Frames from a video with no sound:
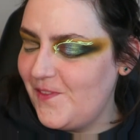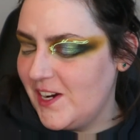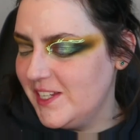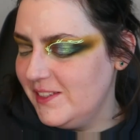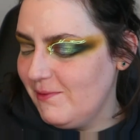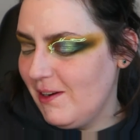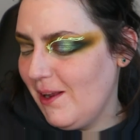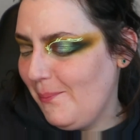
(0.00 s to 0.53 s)

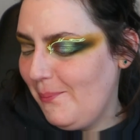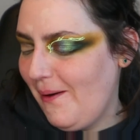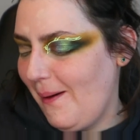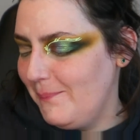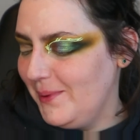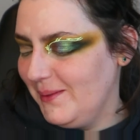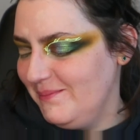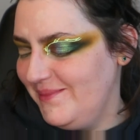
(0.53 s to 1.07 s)
first world
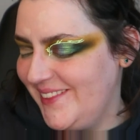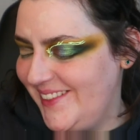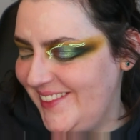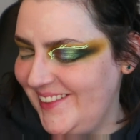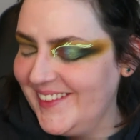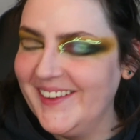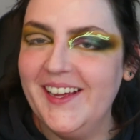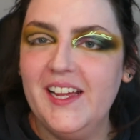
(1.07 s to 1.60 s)
problems.
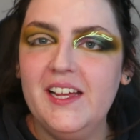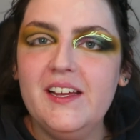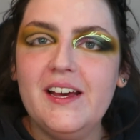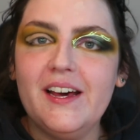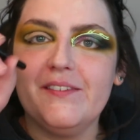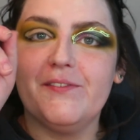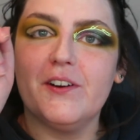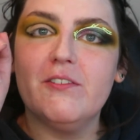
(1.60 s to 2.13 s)

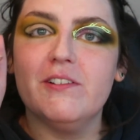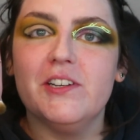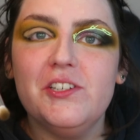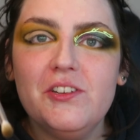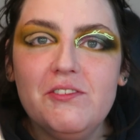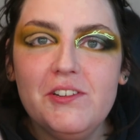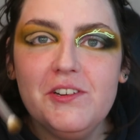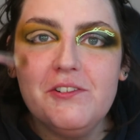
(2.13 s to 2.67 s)
And for only
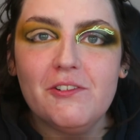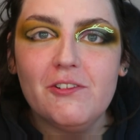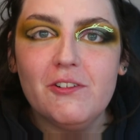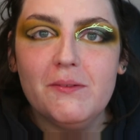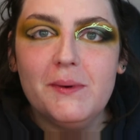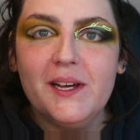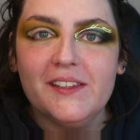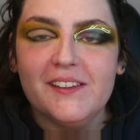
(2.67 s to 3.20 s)
two euro
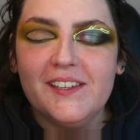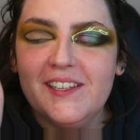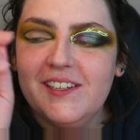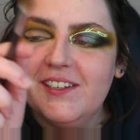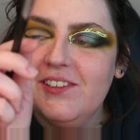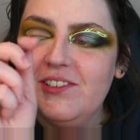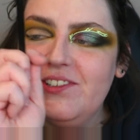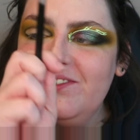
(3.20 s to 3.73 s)
a month,
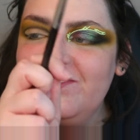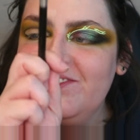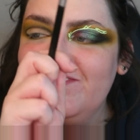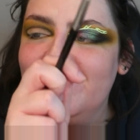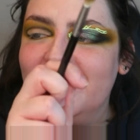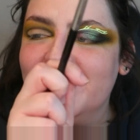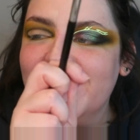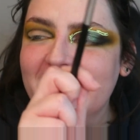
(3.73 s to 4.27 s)
you
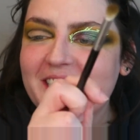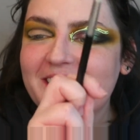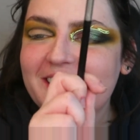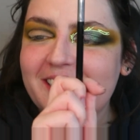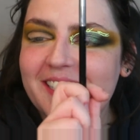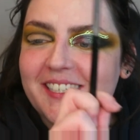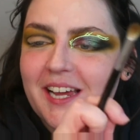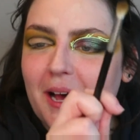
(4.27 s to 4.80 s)
too
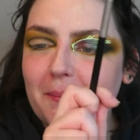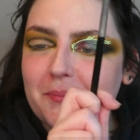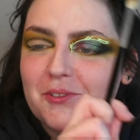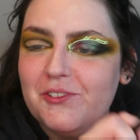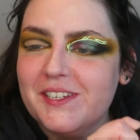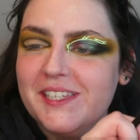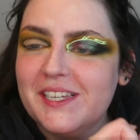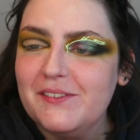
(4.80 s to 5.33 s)
can stop
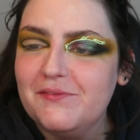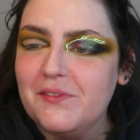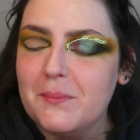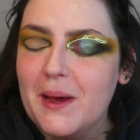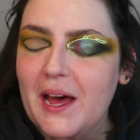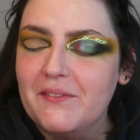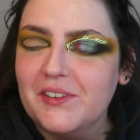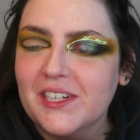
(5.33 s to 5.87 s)
Teresa from
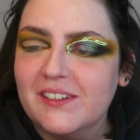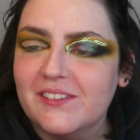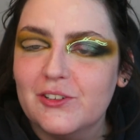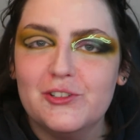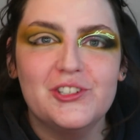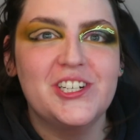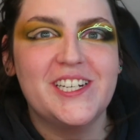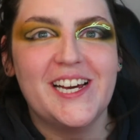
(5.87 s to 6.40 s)
having
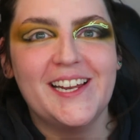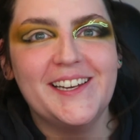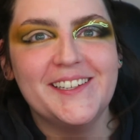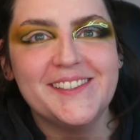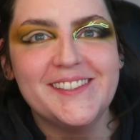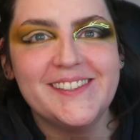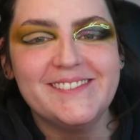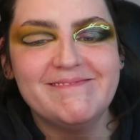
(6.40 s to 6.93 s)
hooded
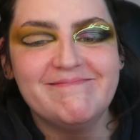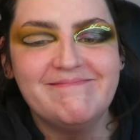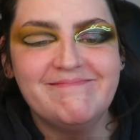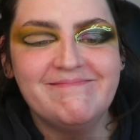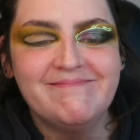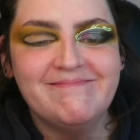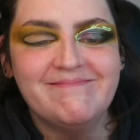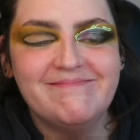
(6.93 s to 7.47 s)
eyelids.
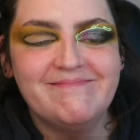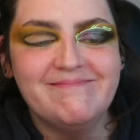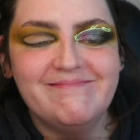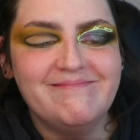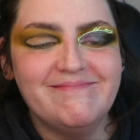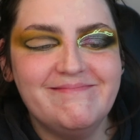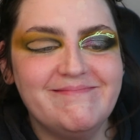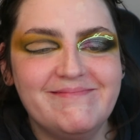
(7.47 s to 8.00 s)

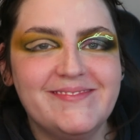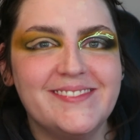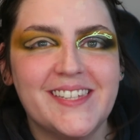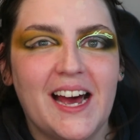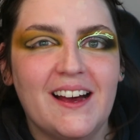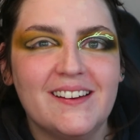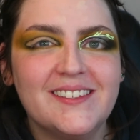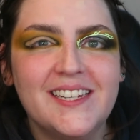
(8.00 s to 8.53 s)

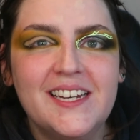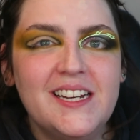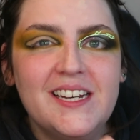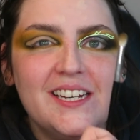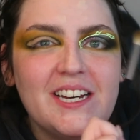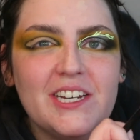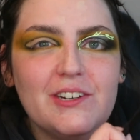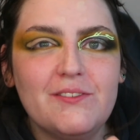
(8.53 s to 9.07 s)
No,
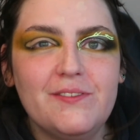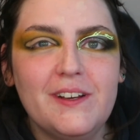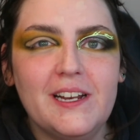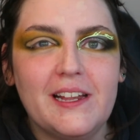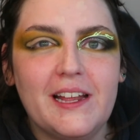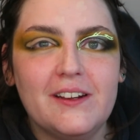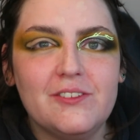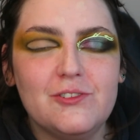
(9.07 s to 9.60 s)
I don't feel
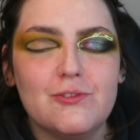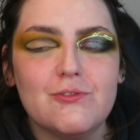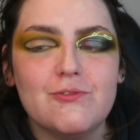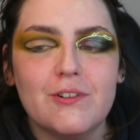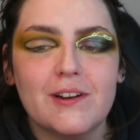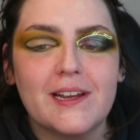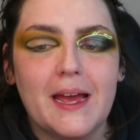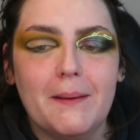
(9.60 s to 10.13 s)
that
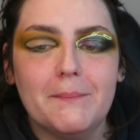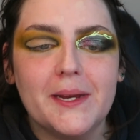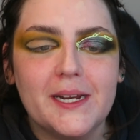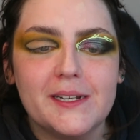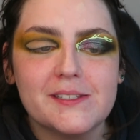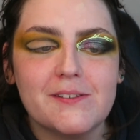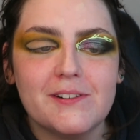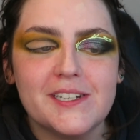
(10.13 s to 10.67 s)
Trócaire campaign
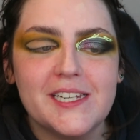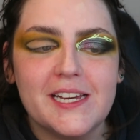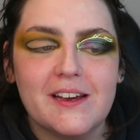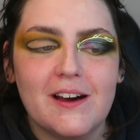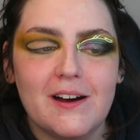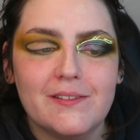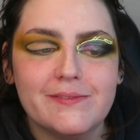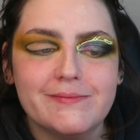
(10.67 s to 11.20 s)
is going to take
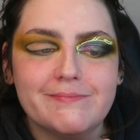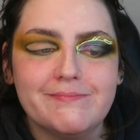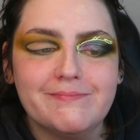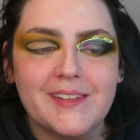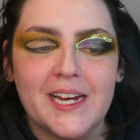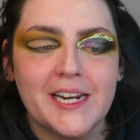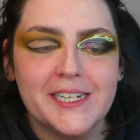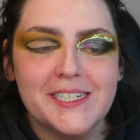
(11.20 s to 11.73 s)
off
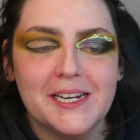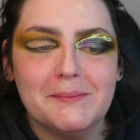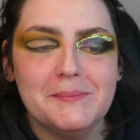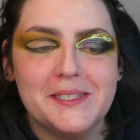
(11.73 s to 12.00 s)
anytime